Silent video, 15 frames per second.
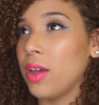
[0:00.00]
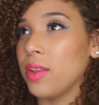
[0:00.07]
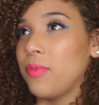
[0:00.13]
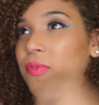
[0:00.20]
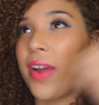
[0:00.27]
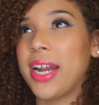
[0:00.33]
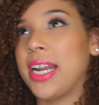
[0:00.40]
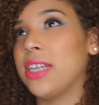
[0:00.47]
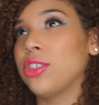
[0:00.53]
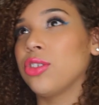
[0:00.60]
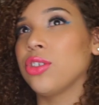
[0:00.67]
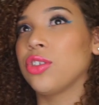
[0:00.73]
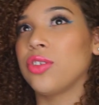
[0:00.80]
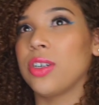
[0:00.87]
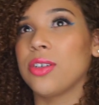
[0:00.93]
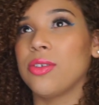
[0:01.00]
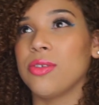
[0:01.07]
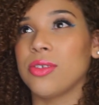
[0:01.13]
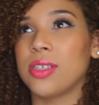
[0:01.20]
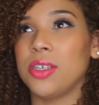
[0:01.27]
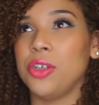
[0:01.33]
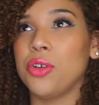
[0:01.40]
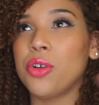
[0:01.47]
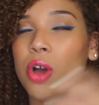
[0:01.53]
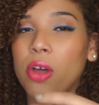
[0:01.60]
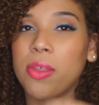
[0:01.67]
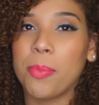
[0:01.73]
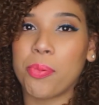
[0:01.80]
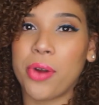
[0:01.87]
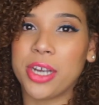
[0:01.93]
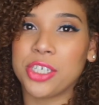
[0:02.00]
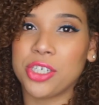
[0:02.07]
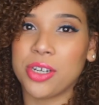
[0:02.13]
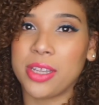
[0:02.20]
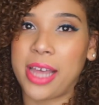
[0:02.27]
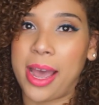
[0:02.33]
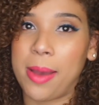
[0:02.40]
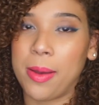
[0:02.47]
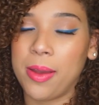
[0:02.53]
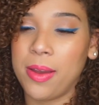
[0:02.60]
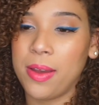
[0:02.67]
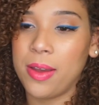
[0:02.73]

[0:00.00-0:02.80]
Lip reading: financial struggles, you know the pressure that